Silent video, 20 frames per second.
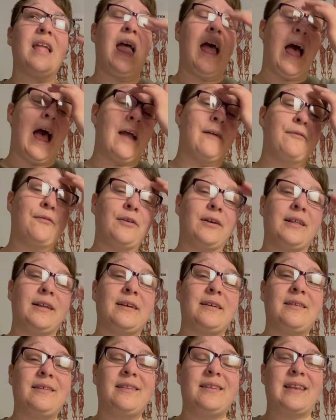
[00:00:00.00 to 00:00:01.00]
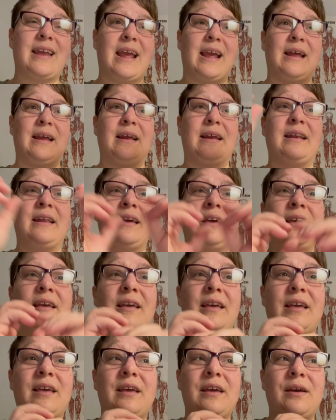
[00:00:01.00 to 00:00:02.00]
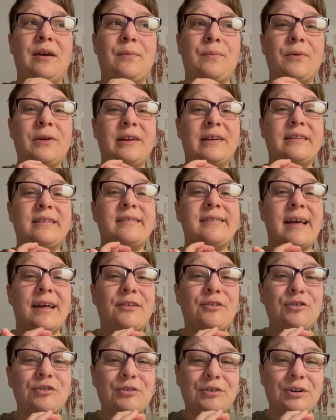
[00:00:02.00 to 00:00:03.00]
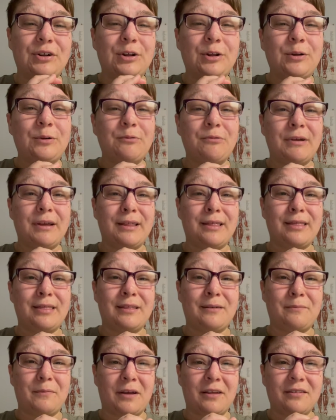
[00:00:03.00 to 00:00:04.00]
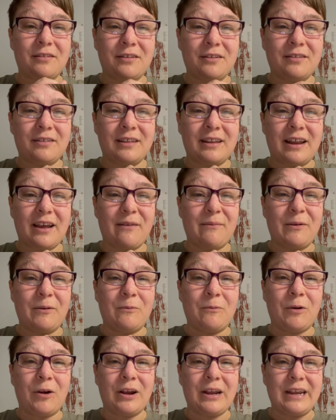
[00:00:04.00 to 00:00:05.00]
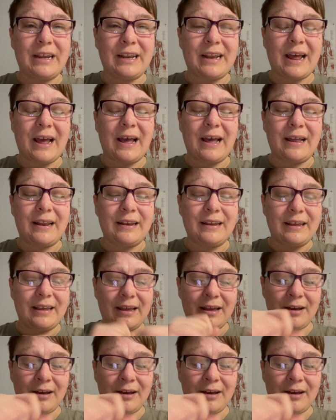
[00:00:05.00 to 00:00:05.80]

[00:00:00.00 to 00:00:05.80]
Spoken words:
I've really stayed pretty central with the muscles that I've been working on